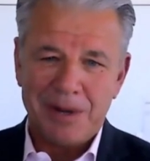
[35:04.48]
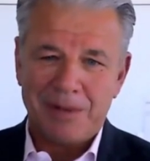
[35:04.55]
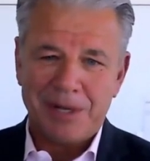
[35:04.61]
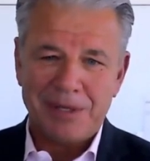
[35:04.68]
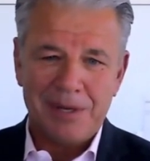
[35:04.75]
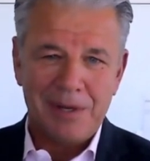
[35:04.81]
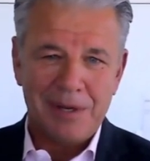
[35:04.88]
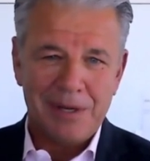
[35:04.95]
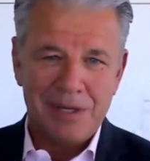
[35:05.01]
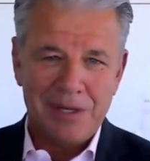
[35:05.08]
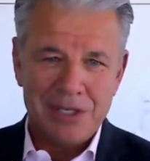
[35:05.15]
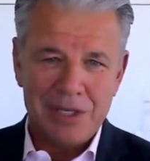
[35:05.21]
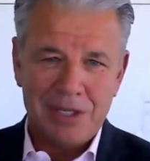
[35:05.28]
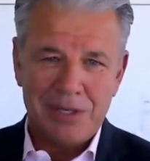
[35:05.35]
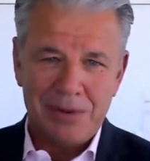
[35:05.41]
about the, you know,
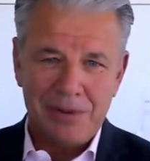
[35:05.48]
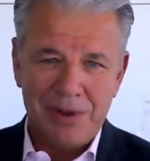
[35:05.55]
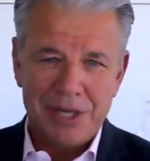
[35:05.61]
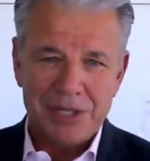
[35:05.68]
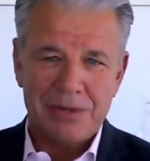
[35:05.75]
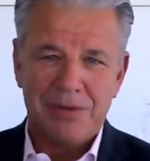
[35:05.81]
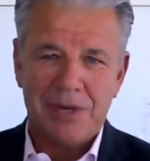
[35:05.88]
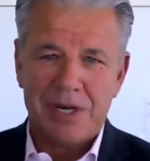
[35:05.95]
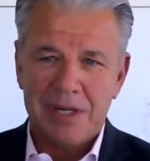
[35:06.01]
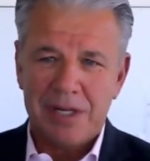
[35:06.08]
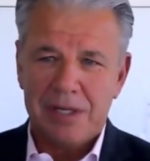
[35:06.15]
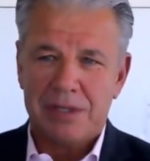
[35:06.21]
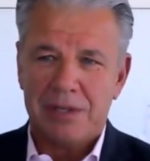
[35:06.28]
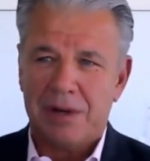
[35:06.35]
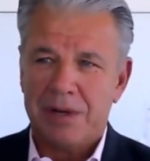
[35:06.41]
digital innovation. We are
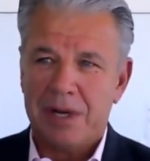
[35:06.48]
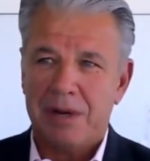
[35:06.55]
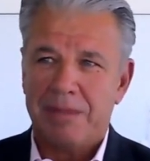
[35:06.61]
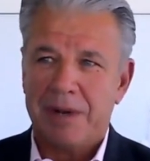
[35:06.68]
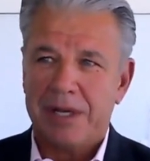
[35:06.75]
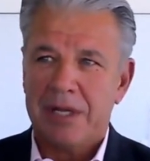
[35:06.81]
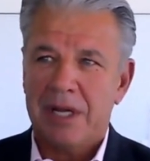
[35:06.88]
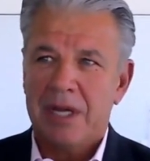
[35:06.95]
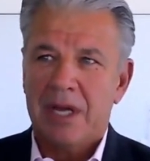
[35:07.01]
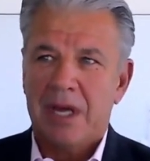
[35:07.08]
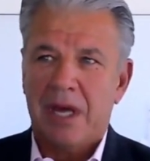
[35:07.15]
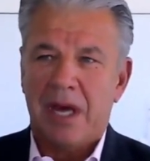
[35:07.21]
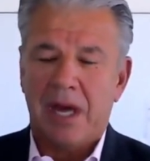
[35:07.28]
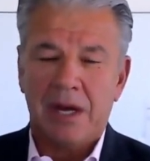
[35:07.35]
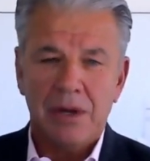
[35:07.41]
really talking about
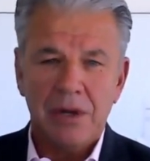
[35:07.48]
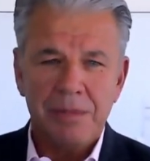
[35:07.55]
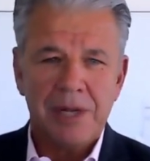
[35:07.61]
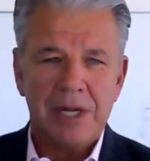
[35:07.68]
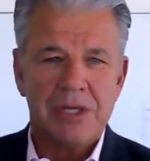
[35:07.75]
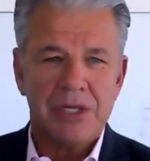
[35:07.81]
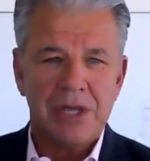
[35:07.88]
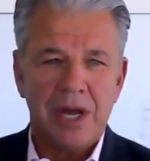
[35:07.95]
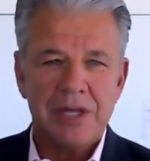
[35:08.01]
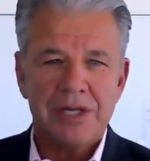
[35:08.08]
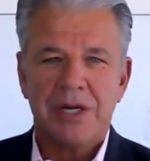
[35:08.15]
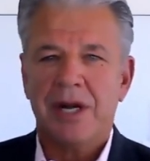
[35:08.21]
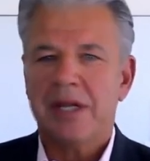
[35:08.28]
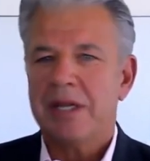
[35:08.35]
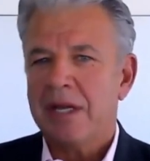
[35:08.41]
economical change
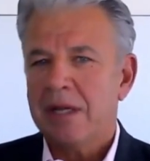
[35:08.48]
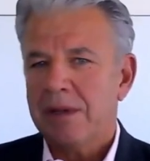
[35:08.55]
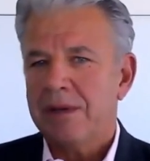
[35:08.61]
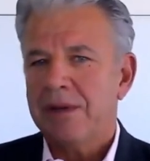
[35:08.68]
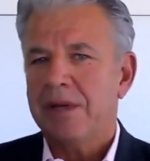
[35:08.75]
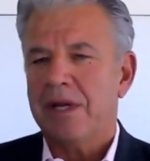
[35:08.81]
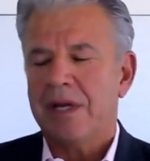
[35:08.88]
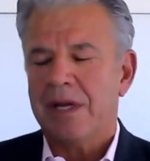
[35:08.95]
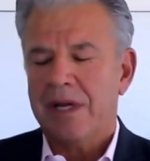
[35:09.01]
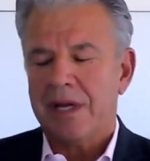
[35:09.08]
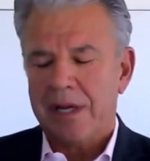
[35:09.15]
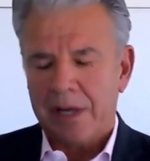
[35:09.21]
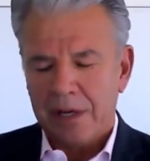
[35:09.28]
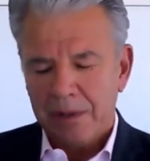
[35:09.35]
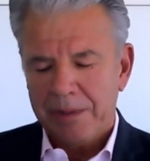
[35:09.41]
and
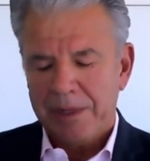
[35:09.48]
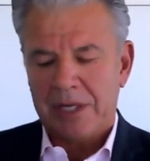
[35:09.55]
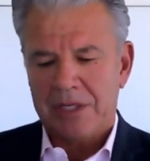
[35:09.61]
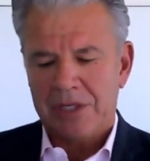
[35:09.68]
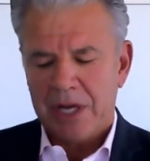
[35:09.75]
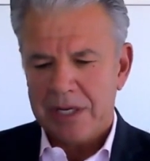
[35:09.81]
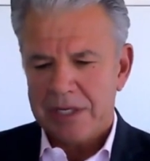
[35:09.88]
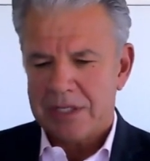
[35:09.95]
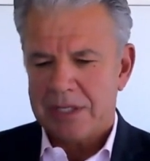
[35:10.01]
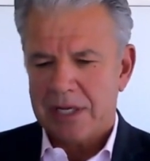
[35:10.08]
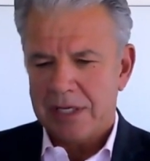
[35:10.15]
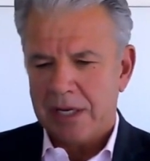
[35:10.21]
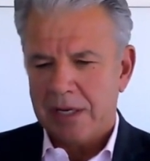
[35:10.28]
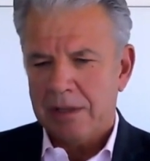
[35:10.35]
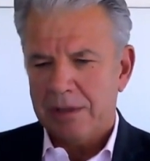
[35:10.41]
economical changes
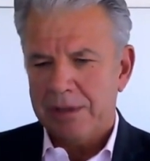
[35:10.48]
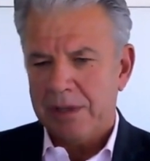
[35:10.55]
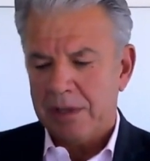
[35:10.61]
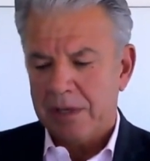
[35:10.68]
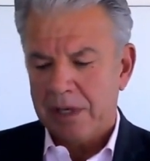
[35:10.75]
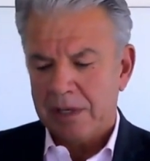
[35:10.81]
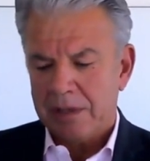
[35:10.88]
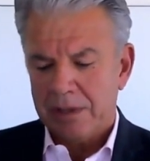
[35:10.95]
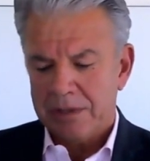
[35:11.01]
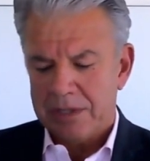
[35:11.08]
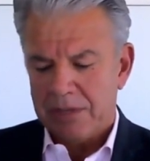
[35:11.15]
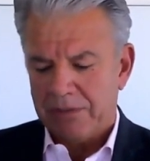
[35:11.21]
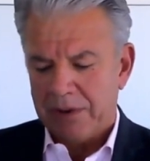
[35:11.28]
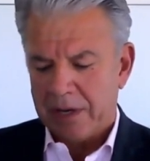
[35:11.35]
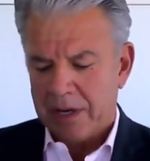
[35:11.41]
and
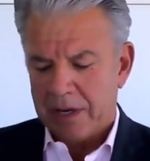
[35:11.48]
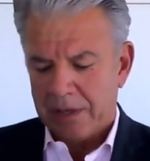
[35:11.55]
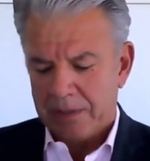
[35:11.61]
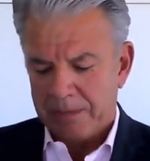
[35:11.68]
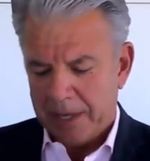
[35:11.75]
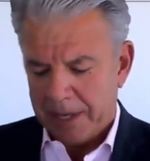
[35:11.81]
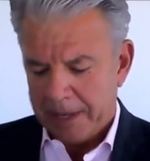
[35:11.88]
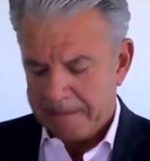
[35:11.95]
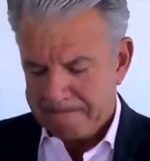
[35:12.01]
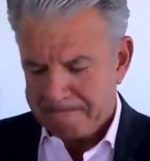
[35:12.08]
inclusive economy.